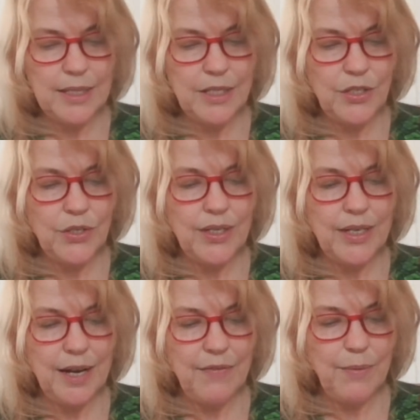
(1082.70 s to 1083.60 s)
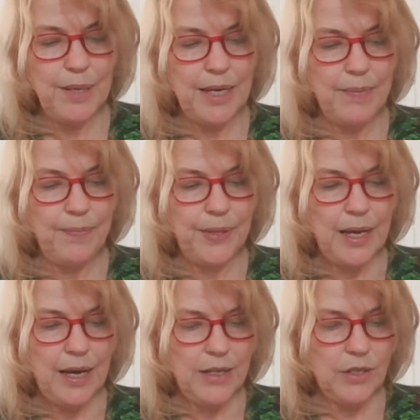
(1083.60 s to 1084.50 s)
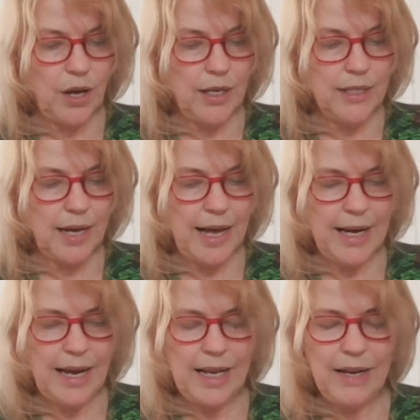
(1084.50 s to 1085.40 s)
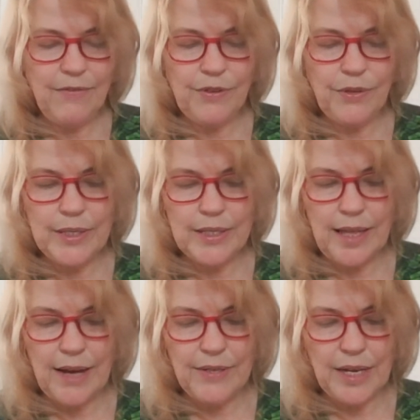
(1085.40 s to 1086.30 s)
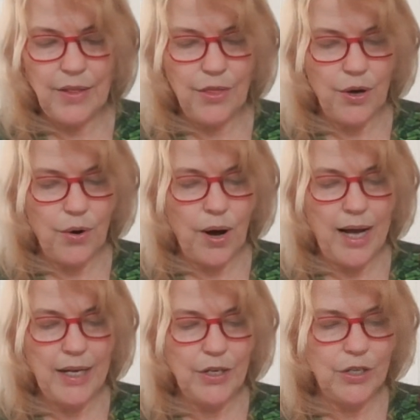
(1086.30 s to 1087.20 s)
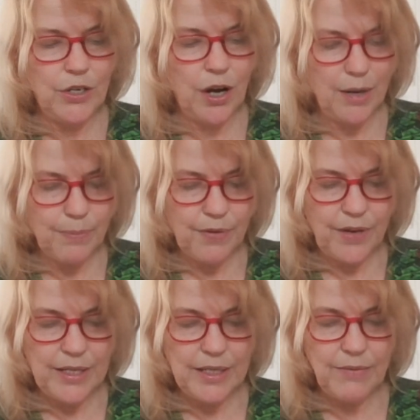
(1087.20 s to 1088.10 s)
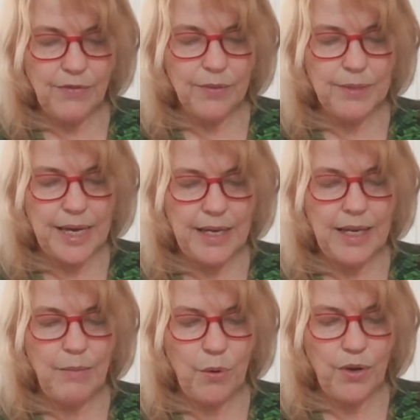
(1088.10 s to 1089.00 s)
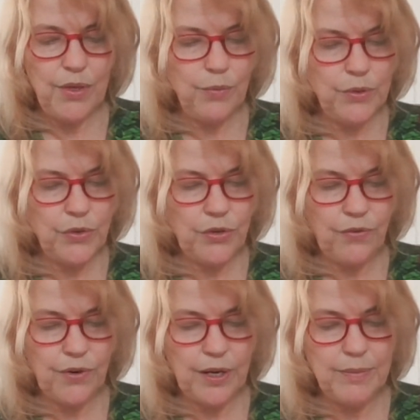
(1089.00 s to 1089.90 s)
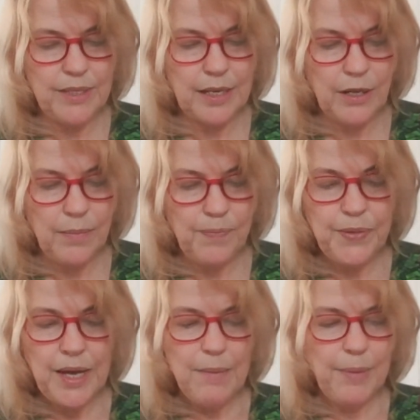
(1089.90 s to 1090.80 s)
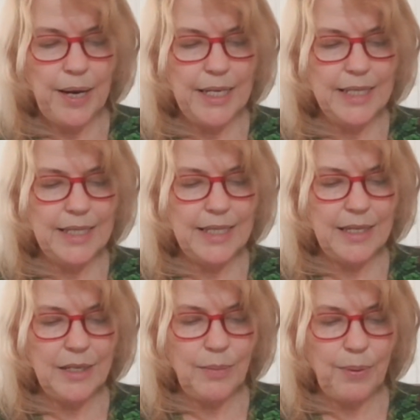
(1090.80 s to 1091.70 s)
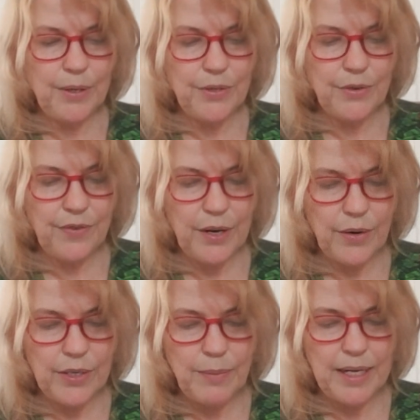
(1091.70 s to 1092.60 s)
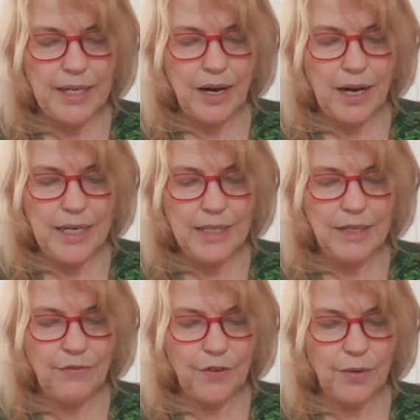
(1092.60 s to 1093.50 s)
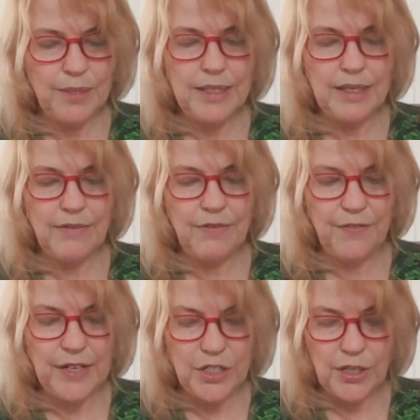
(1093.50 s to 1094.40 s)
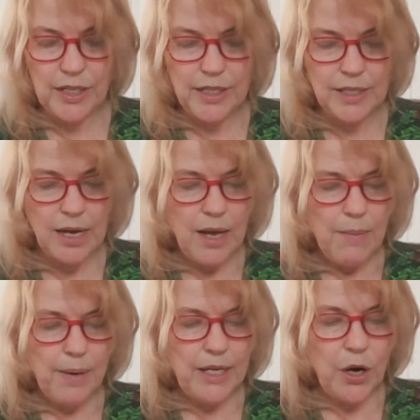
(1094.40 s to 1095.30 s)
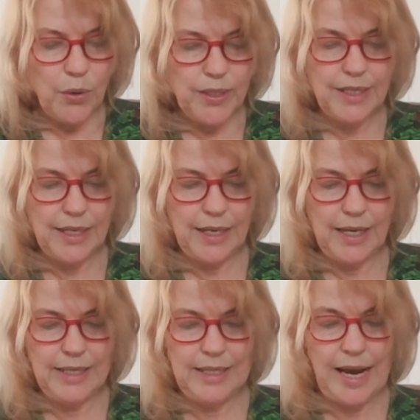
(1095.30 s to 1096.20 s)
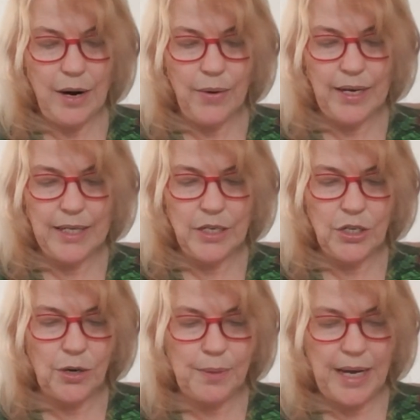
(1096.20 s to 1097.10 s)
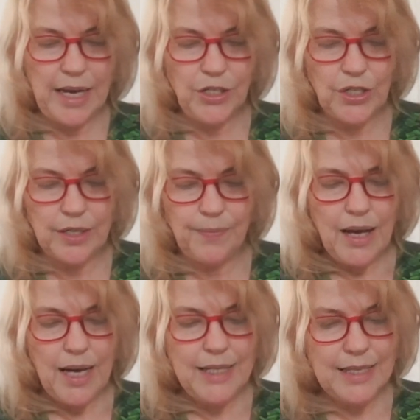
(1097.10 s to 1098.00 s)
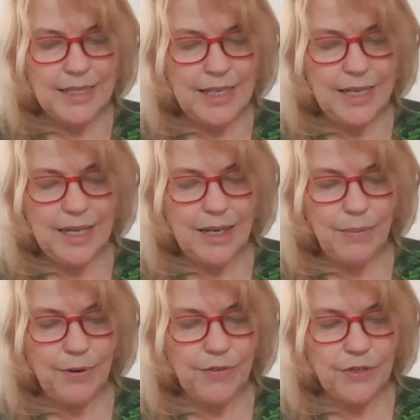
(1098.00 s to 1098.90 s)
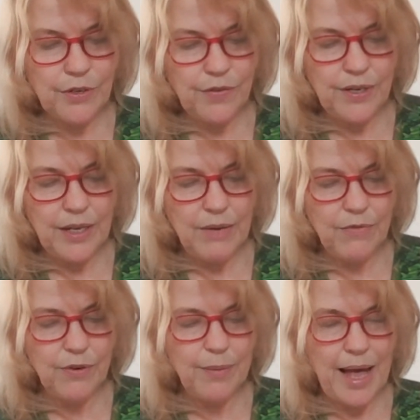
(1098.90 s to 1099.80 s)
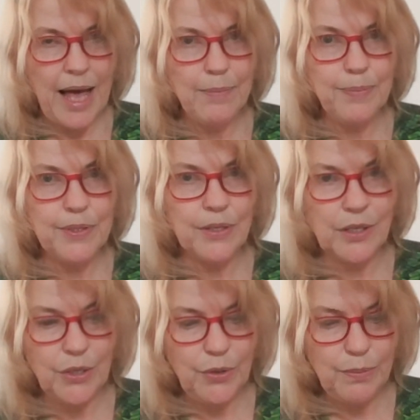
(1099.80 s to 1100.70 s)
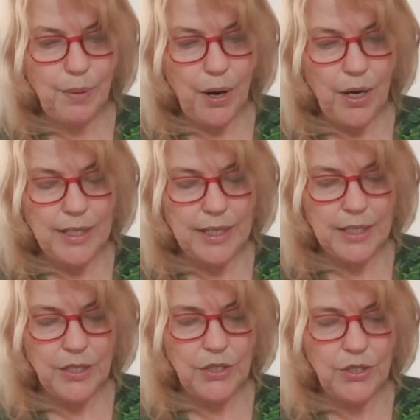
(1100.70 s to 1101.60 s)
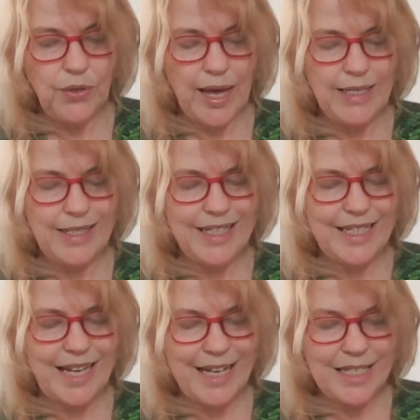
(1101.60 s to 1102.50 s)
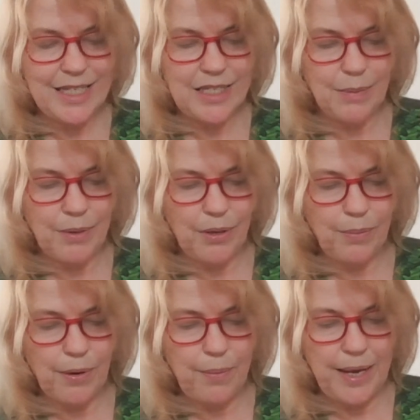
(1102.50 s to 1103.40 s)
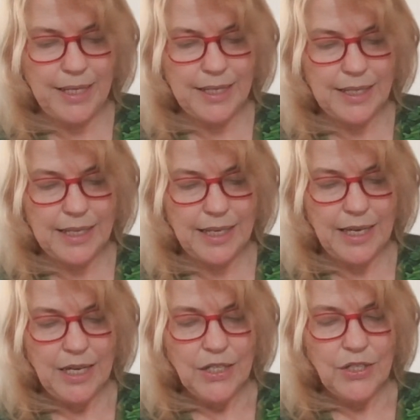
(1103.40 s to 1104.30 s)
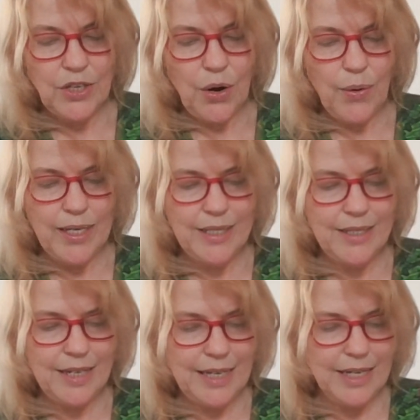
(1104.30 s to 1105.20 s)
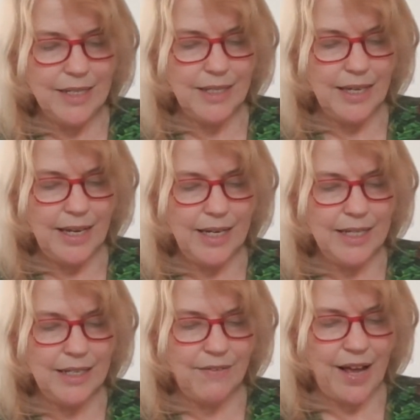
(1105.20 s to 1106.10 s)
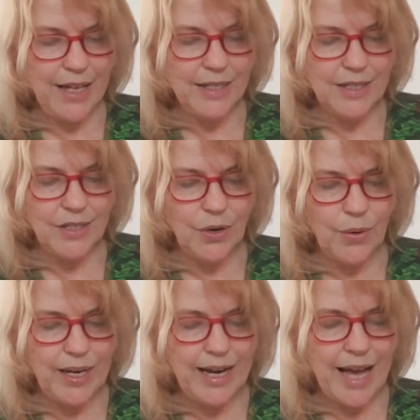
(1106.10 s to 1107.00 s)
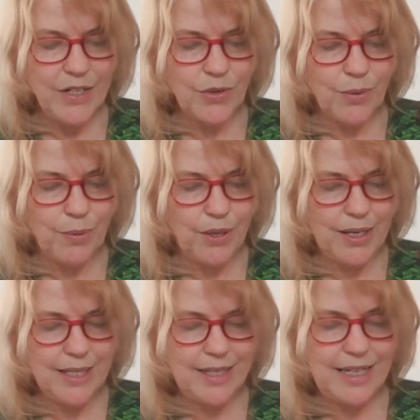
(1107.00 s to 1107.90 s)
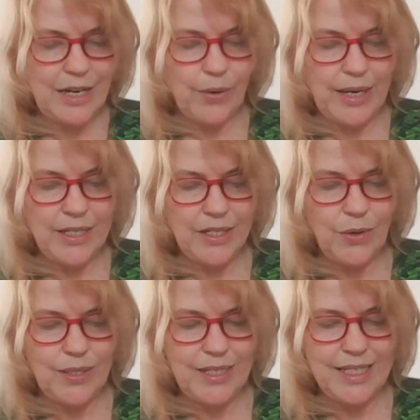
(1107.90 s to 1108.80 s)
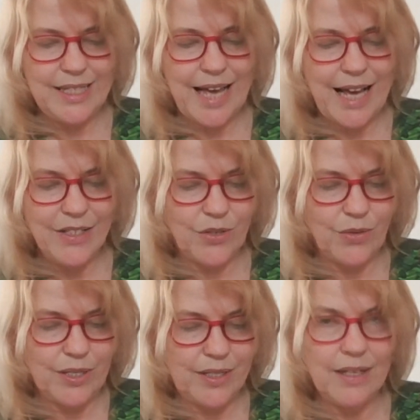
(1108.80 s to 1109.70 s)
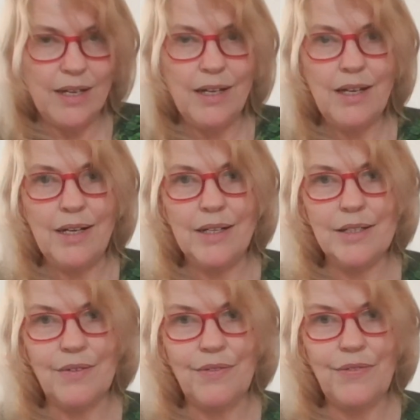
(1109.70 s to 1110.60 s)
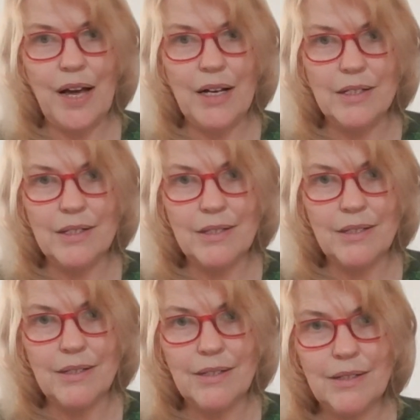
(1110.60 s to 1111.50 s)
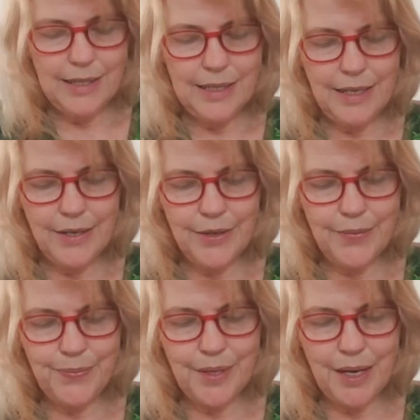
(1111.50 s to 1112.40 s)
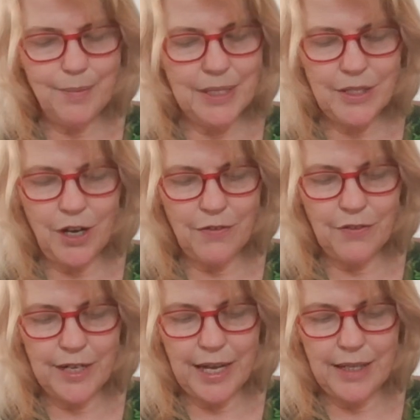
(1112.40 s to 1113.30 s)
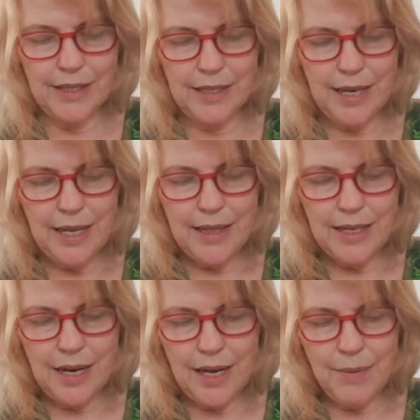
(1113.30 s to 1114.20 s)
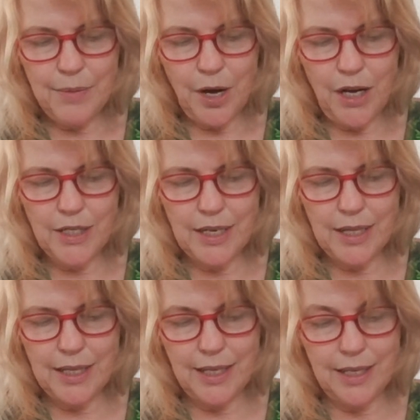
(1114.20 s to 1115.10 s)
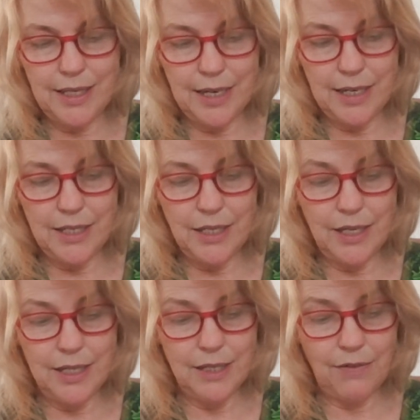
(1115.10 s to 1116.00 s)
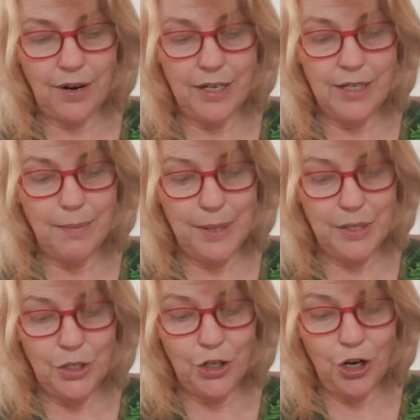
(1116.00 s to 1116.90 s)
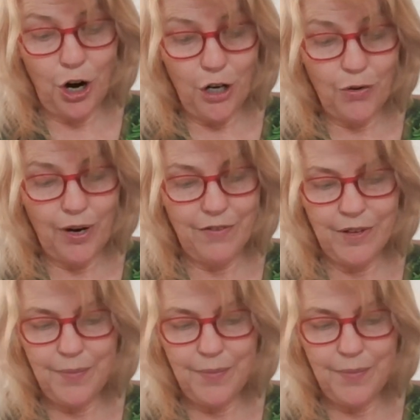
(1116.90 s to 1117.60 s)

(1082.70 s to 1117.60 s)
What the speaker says: this should never be, as long as I had any influence left, and though I could not prevent him from taking more than was good for him, still, by incessant perseverance, by kindness and firmness and vigilance, by coaxing and daring and determination, I succeeded in preserving him from absolute bondage to that detestable propensity, so insidious in its advances, so inexorable in its tyranny, so disastrous in its effects. And here I must not forget that I am not a little indebted to his friend Mr. Hargrave.